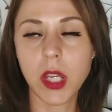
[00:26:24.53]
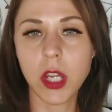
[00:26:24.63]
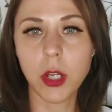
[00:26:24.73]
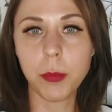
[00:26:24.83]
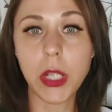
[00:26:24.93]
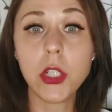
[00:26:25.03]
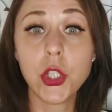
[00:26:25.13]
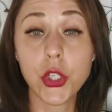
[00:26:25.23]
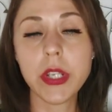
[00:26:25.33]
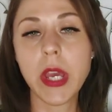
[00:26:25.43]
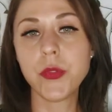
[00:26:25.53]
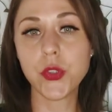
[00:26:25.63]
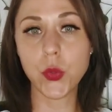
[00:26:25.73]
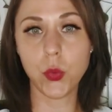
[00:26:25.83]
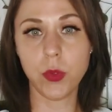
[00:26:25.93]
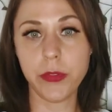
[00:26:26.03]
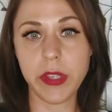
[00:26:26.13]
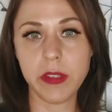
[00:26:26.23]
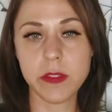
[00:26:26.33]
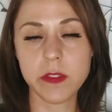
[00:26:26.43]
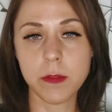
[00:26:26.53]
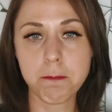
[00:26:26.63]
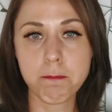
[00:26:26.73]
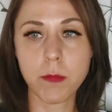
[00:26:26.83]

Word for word: Learn how to Google things.